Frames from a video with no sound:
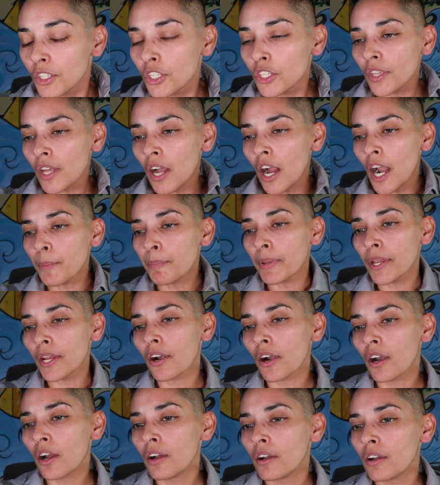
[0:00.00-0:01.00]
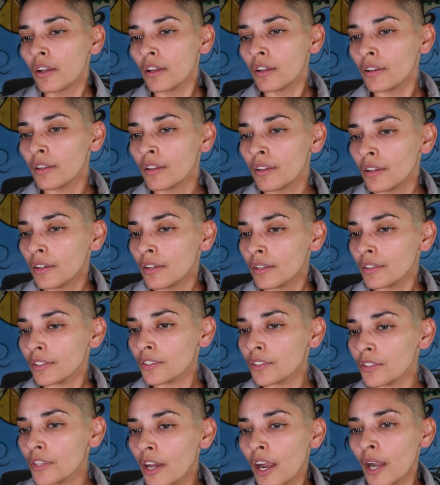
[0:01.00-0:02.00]
To the heartbeat, girl.
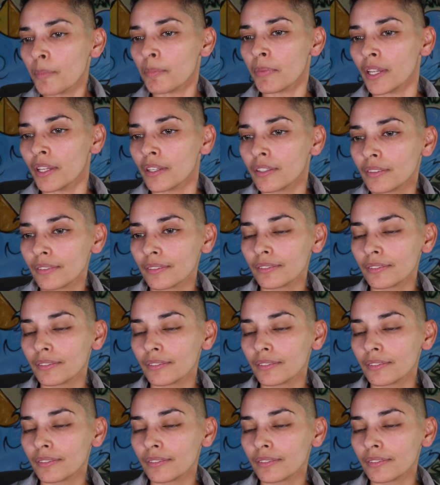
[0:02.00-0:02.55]
To the heartbeat.